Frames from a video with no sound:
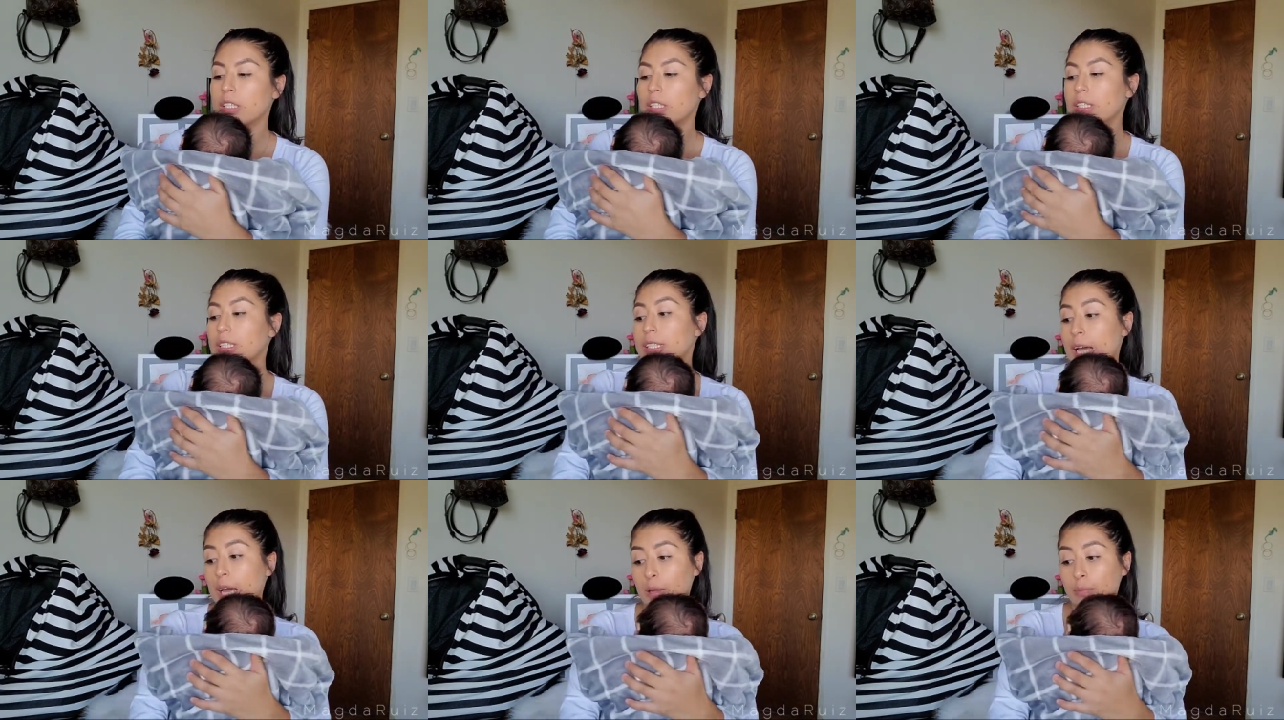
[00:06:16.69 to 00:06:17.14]

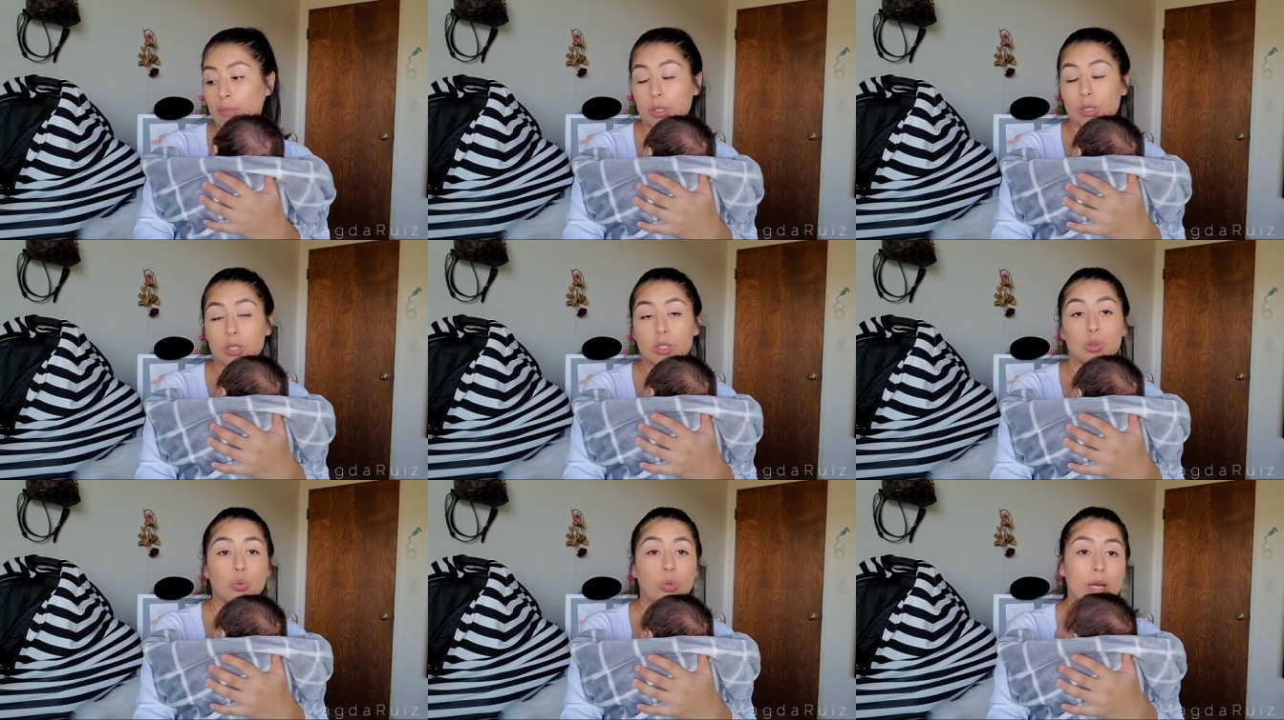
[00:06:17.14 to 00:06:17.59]

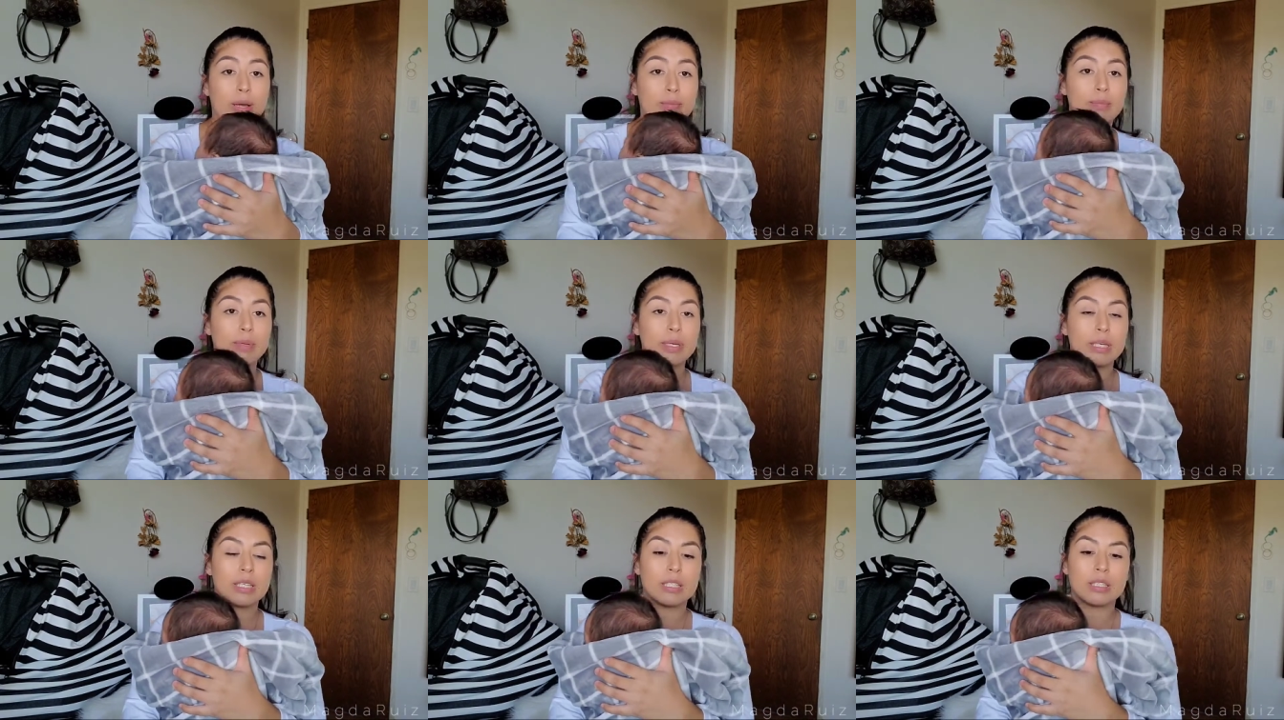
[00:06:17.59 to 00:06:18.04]
diapers,
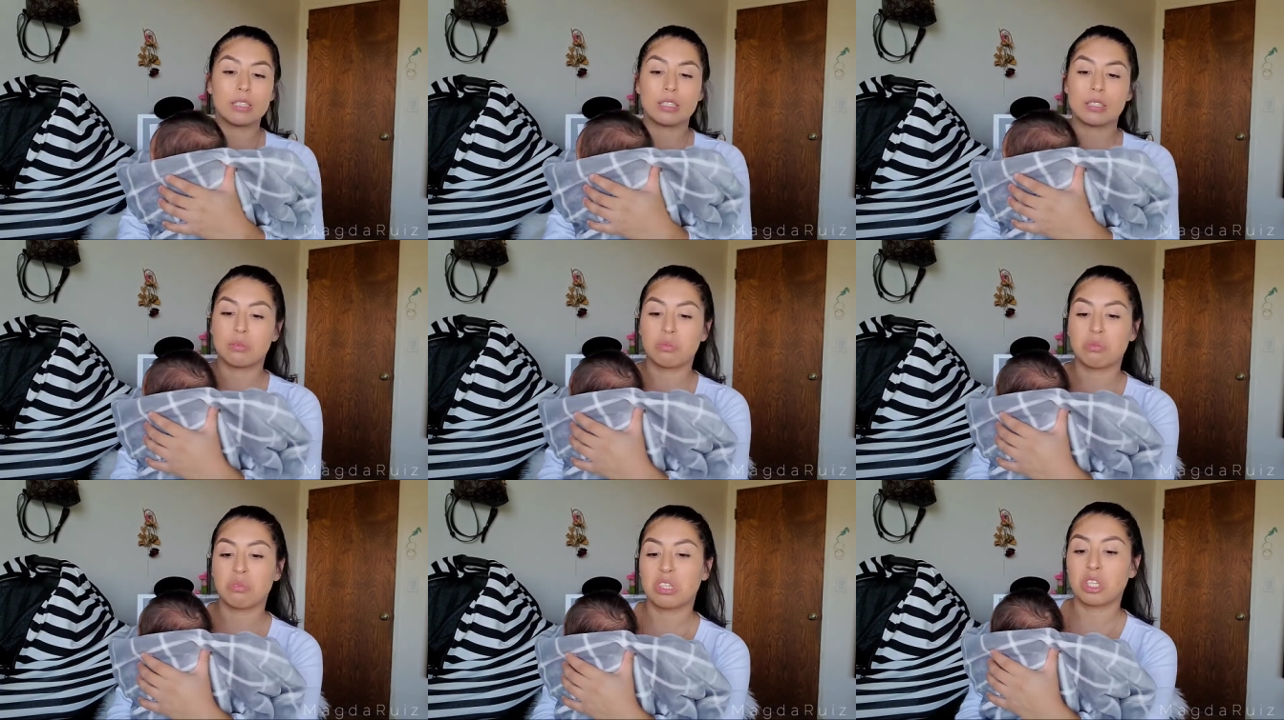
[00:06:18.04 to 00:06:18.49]
wipes,
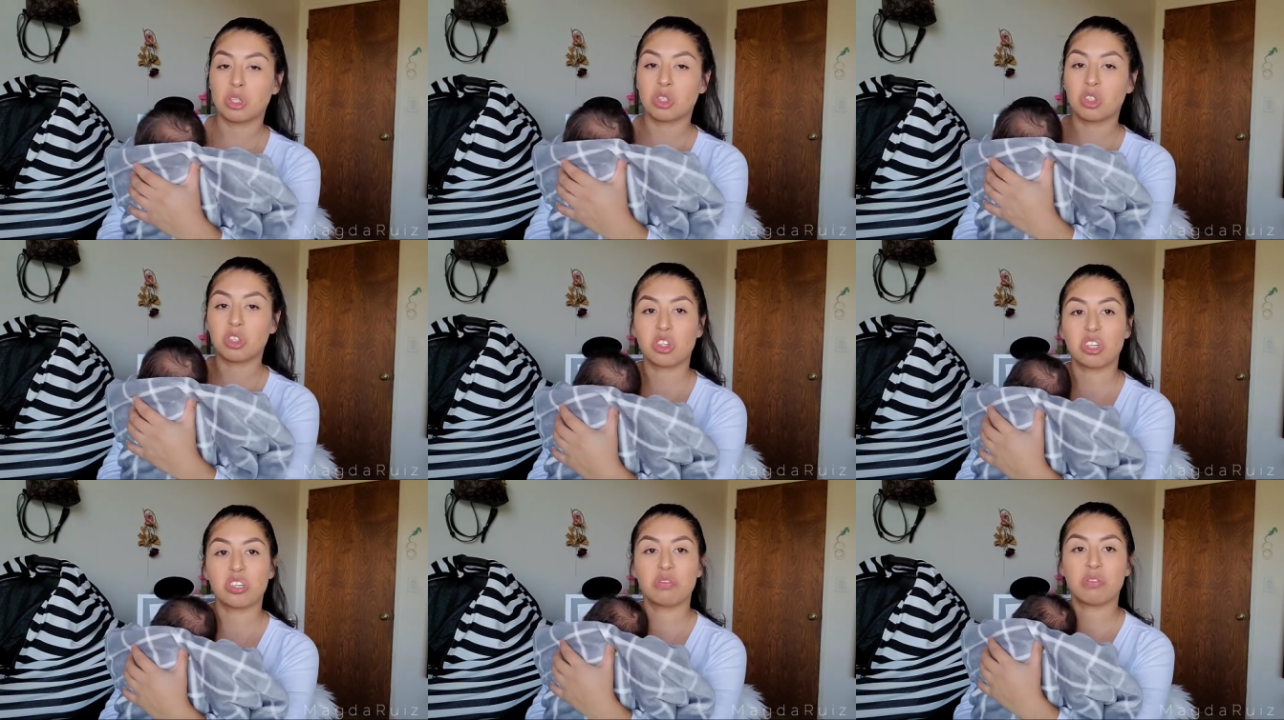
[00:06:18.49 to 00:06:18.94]
little
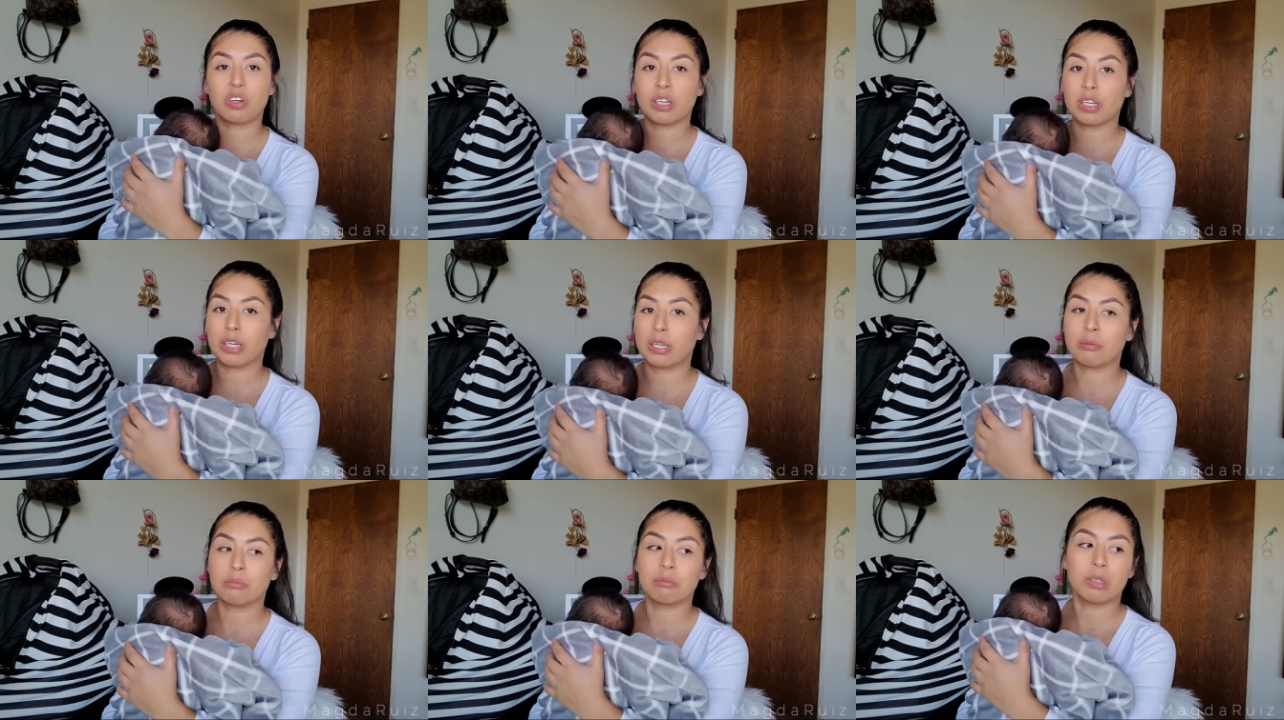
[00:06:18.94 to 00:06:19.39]
toy for
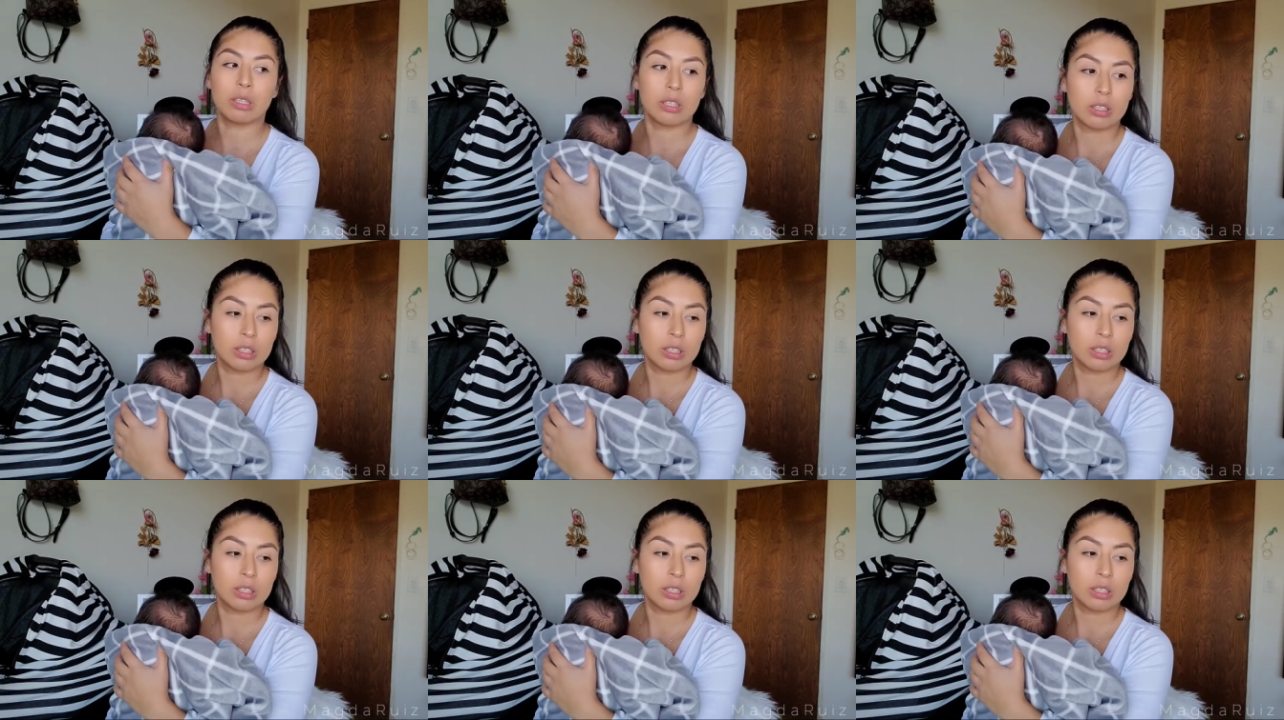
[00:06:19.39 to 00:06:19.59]
him,